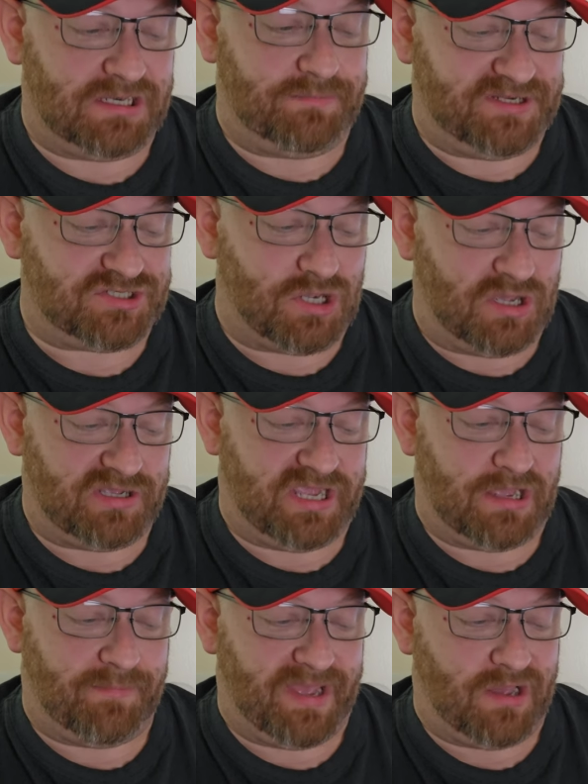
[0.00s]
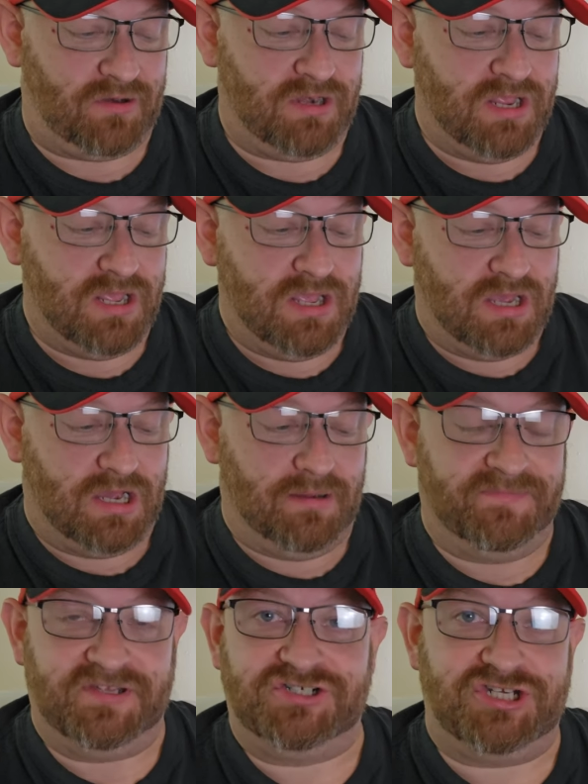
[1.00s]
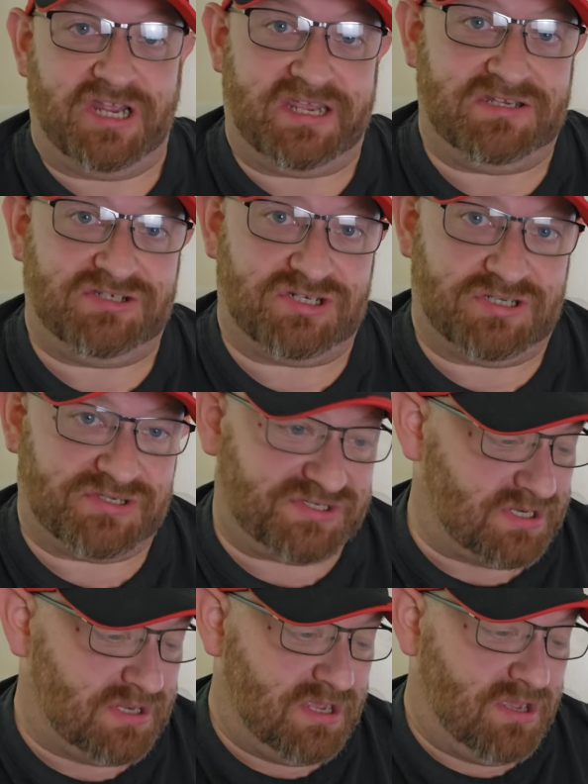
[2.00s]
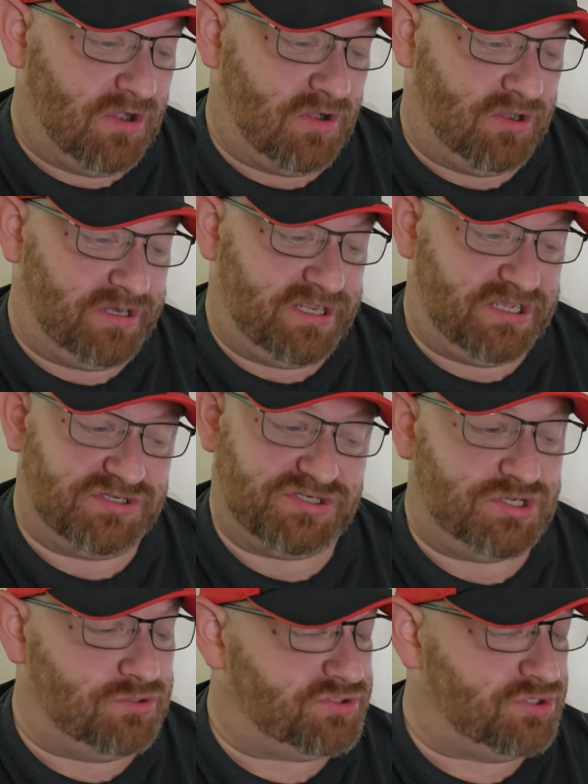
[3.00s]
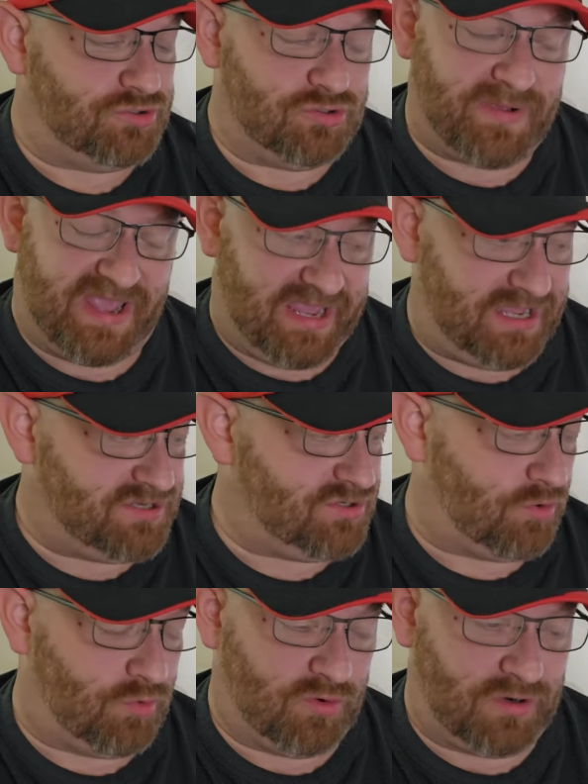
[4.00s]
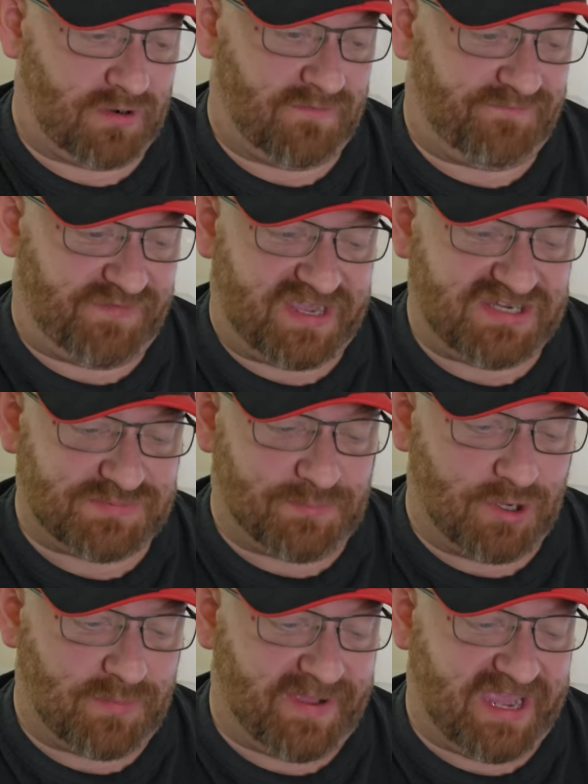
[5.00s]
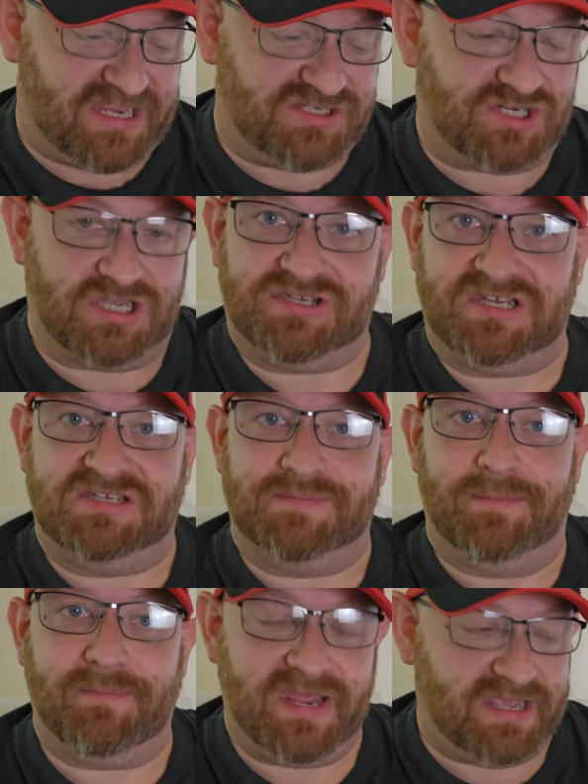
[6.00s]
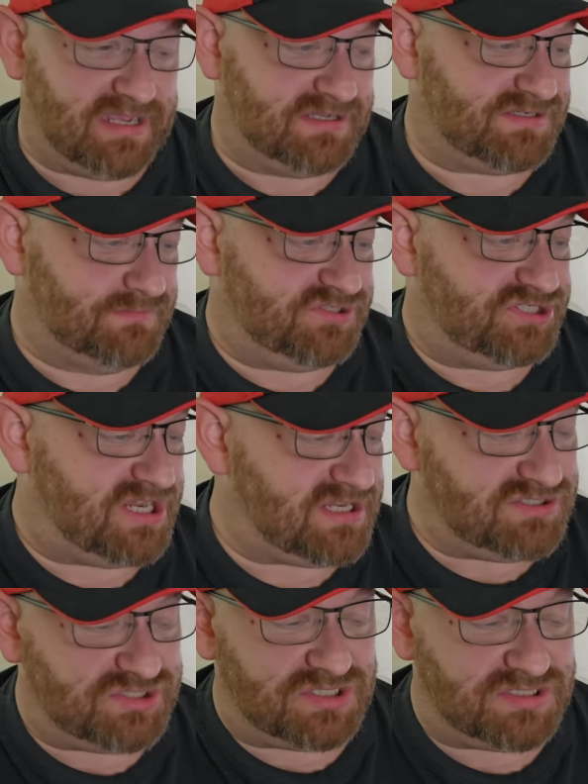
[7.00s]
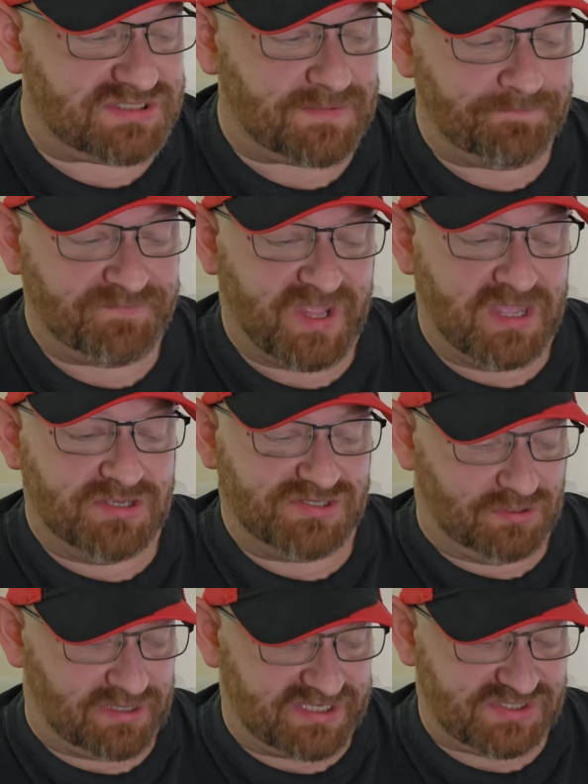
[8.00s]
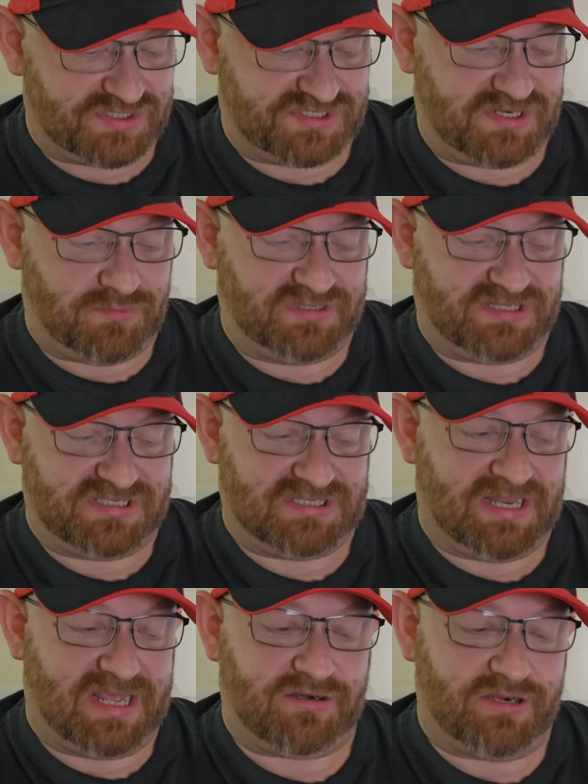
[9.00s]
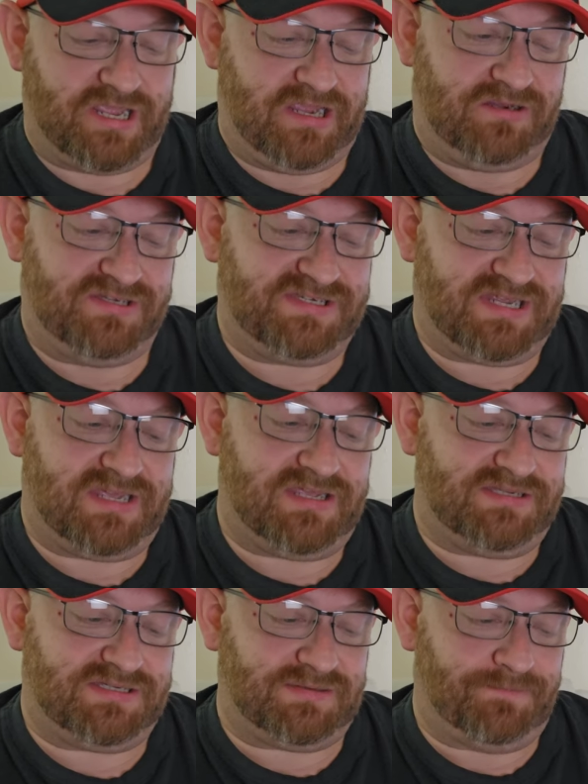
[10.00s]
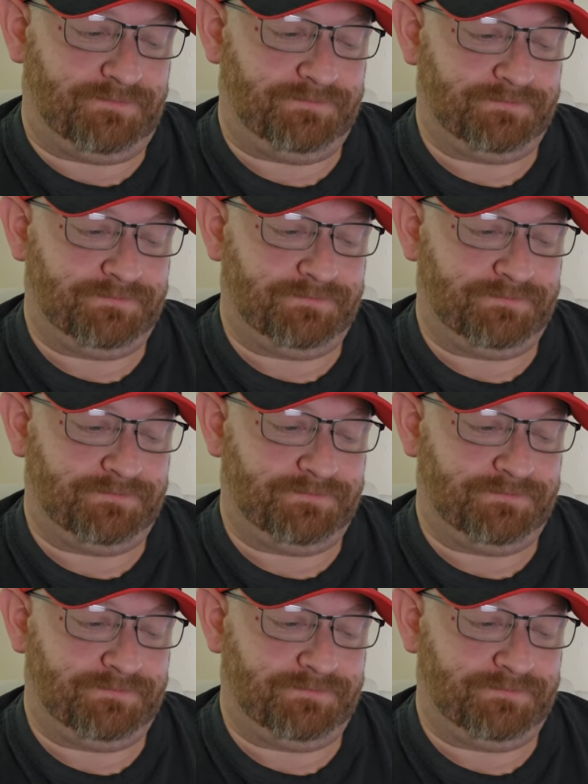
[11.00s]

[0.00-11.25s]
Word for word: going to be talking about um, the changes on his YouTube and or Facebook page, because he's been making some changes. So let's see what this letter here says.